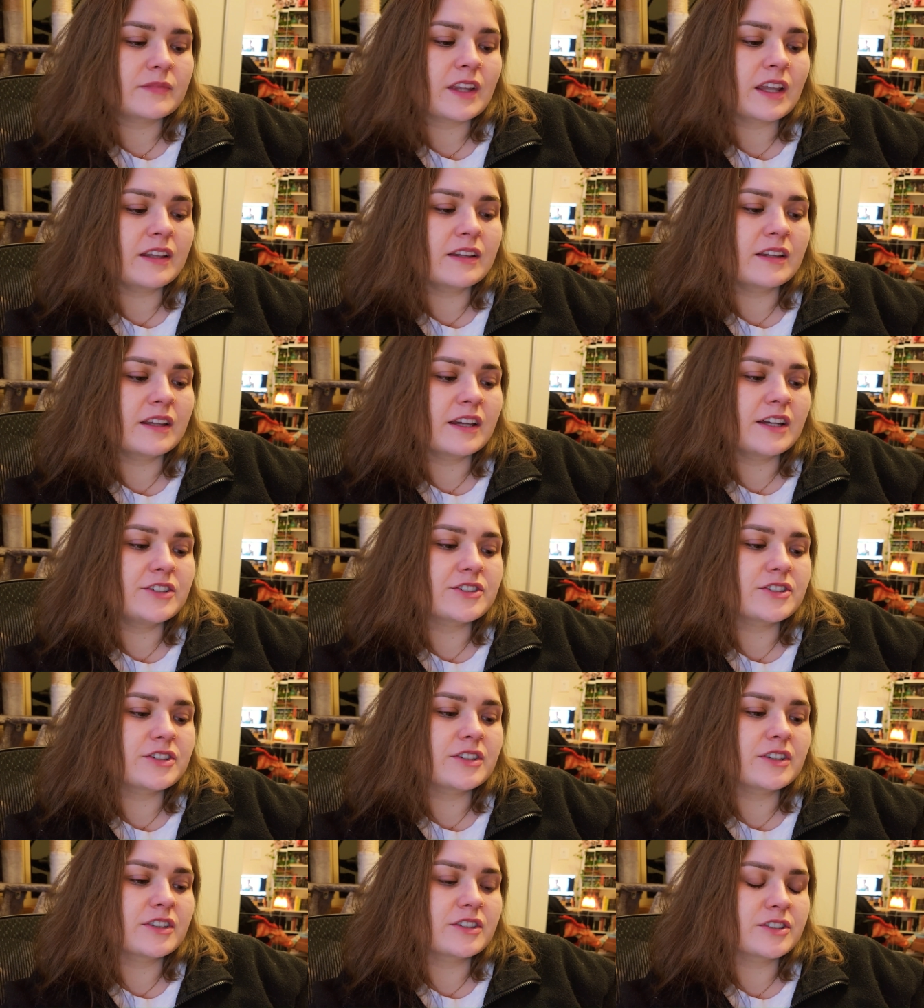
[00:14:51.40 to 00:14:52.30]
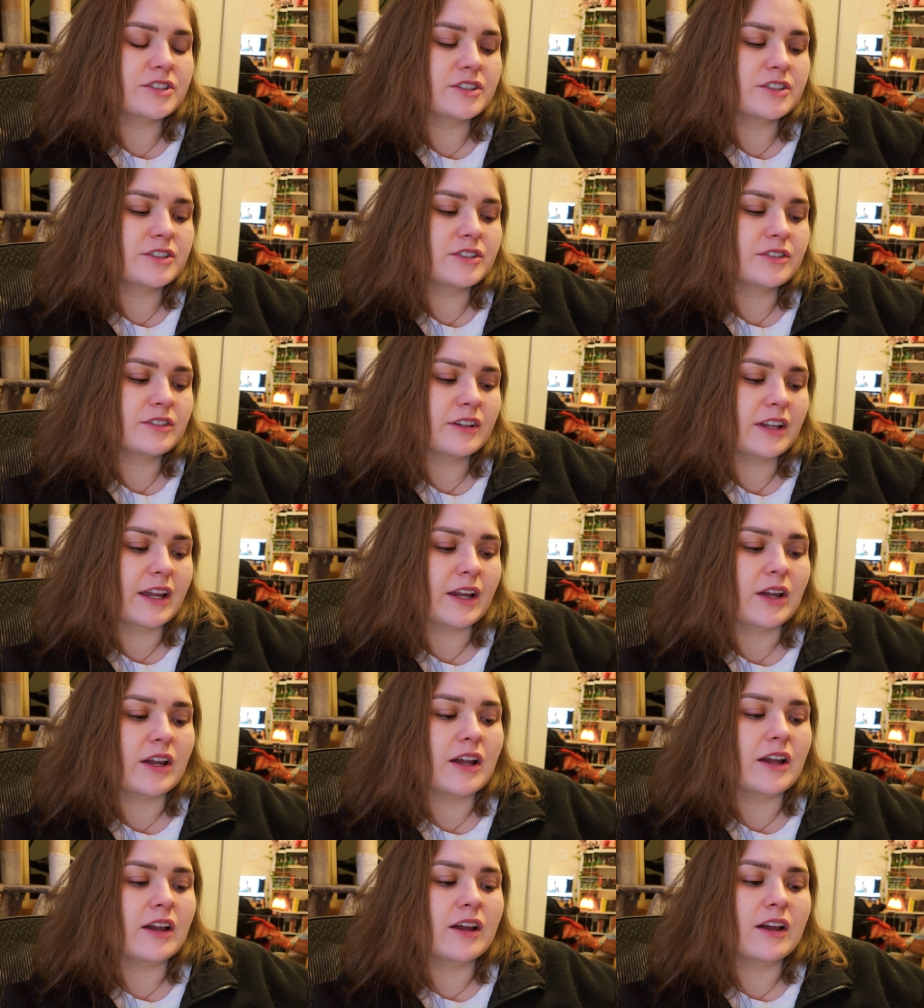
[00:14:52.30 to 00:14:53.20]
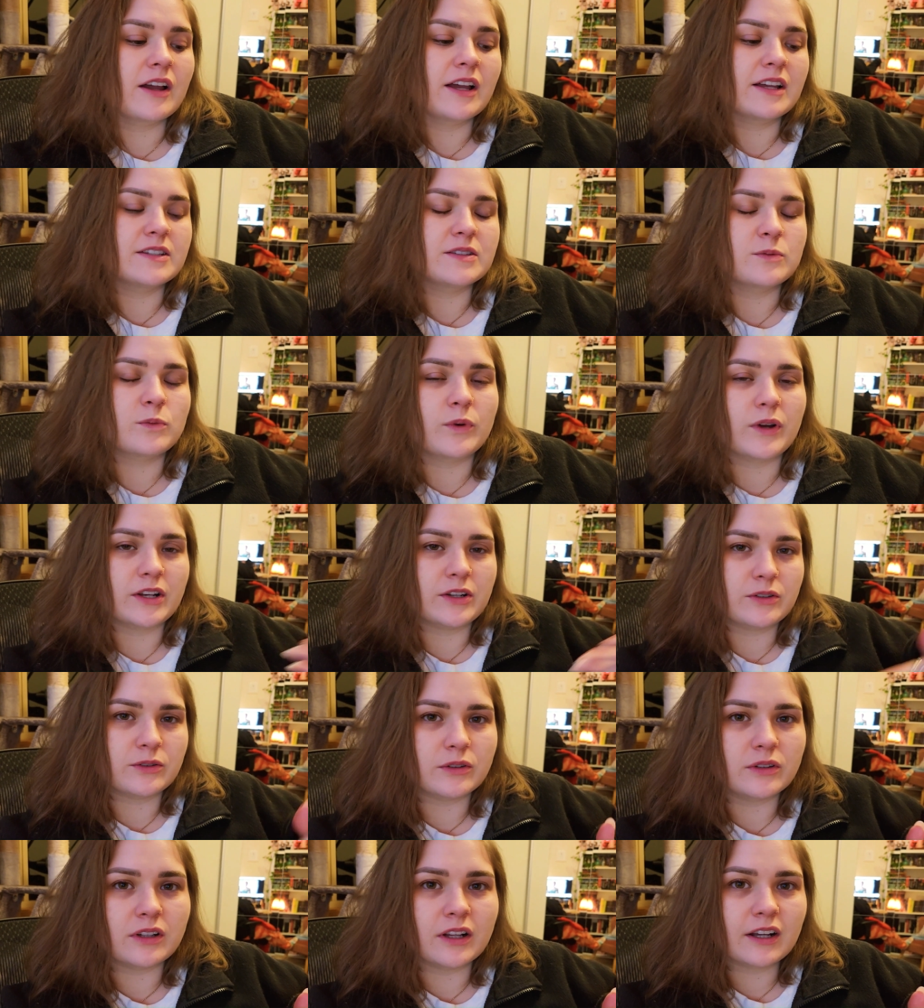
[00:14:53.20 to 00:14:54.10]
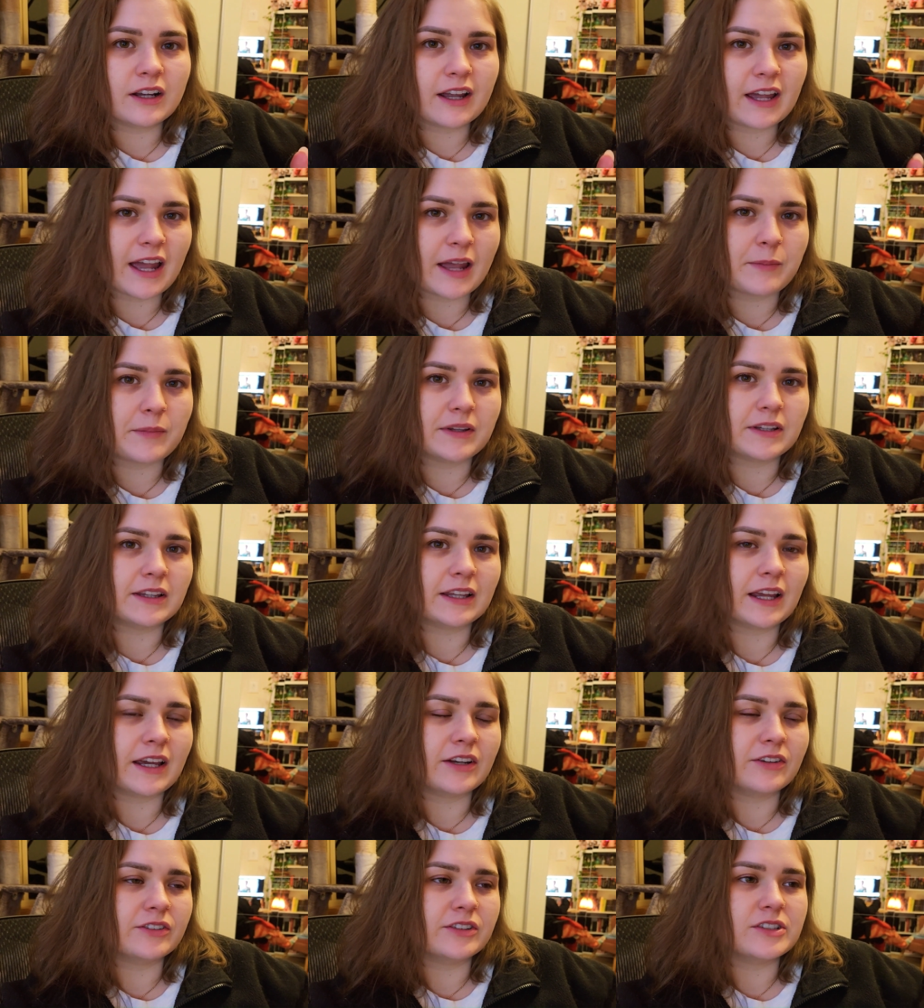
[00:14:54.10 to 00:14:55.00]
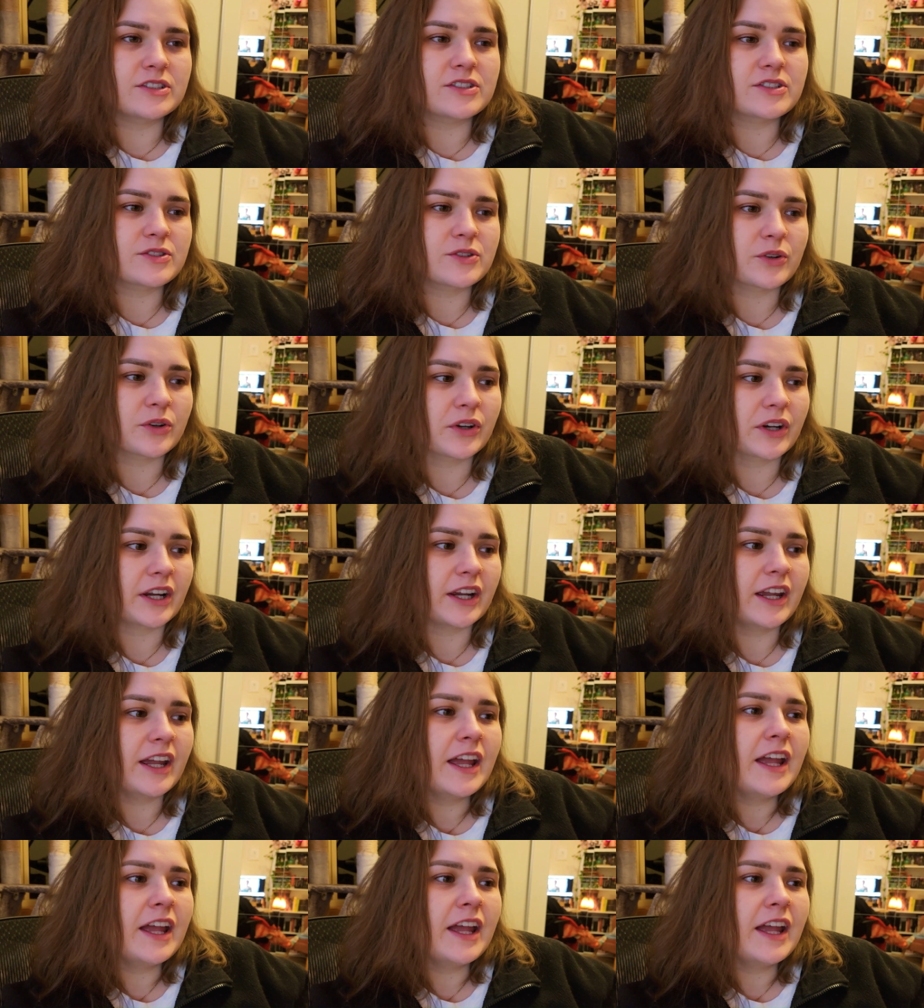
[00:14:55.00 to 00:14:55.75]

the introduction, like as Wendell came in later in the story,